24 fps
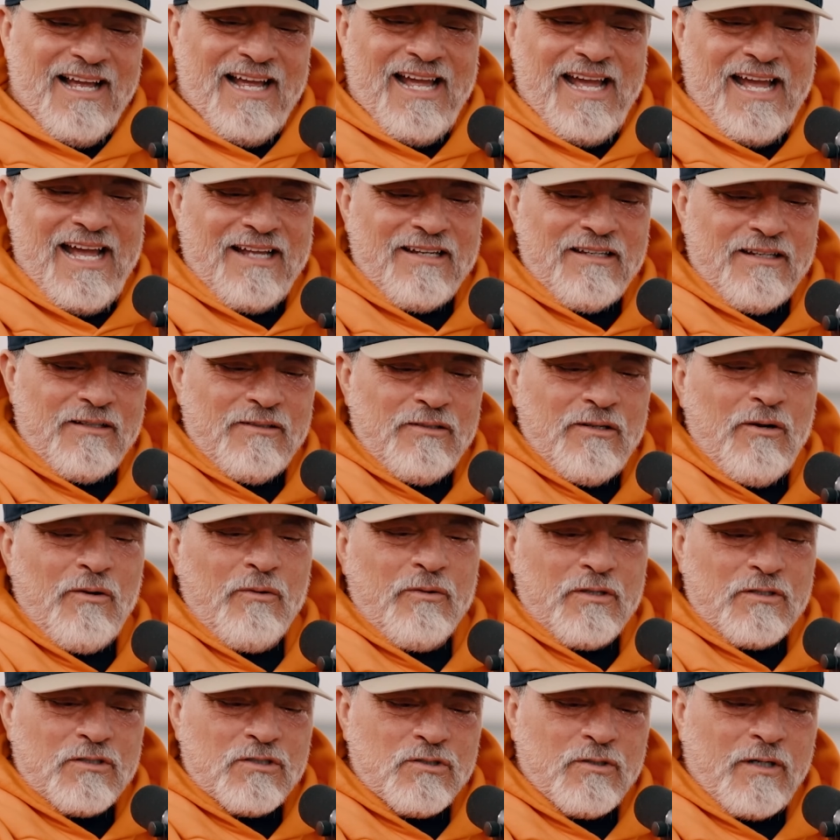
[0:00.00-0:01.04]
and no,
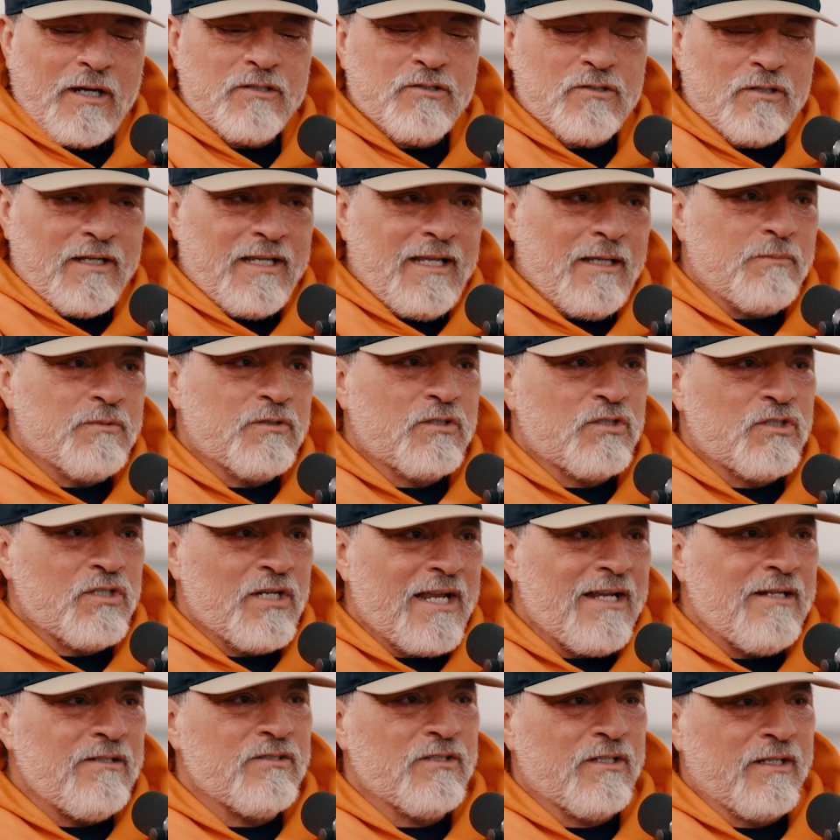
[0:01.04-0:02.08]
the structure keeps
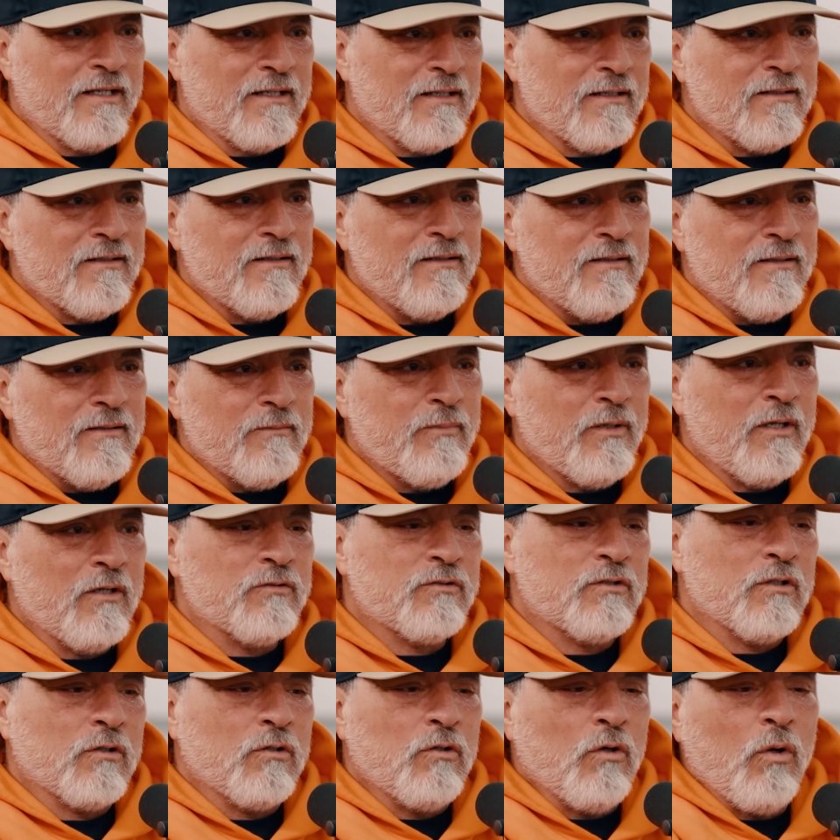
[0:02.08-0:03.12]
changing
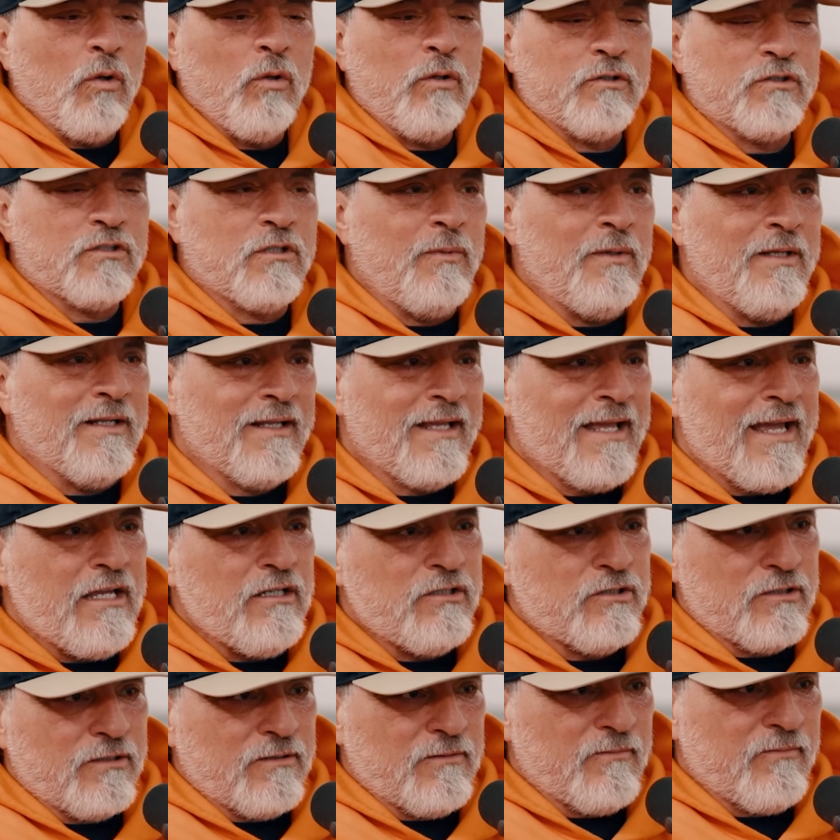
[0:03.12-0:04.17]
because the goal is
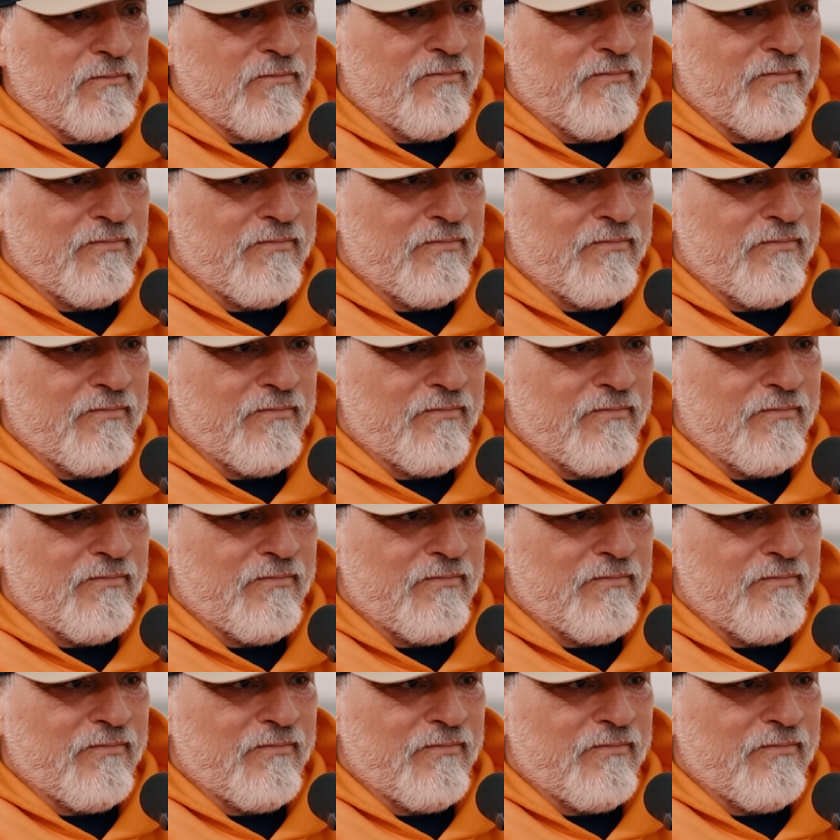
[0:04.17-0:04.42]
communication.